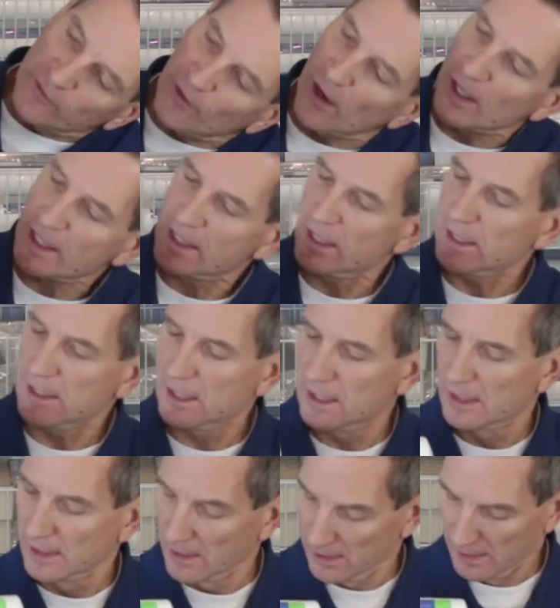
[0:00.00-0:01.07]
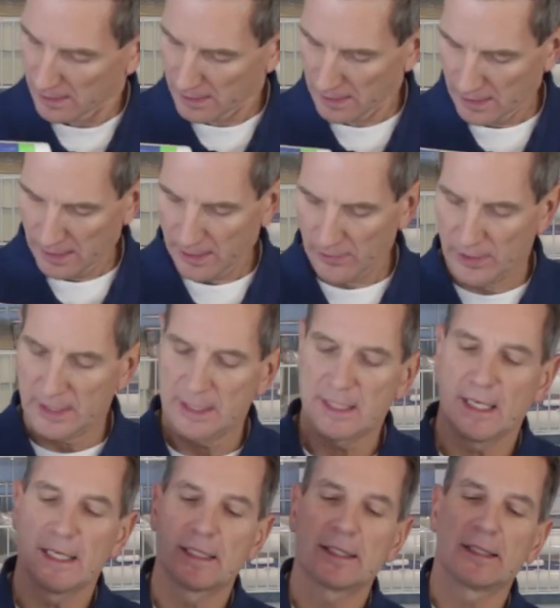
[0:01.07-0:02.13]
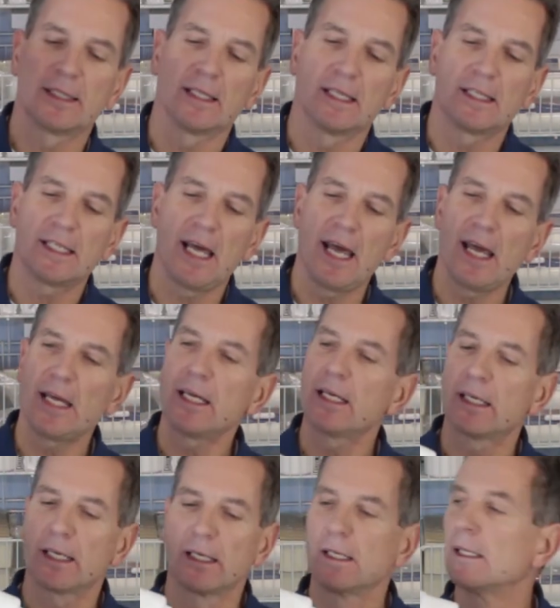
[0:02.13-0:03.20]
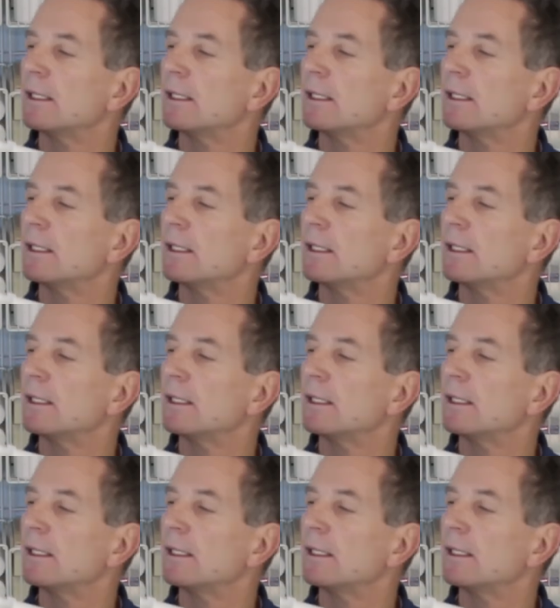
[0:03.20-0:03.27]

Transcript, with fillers: faucet. Here it says to the tank.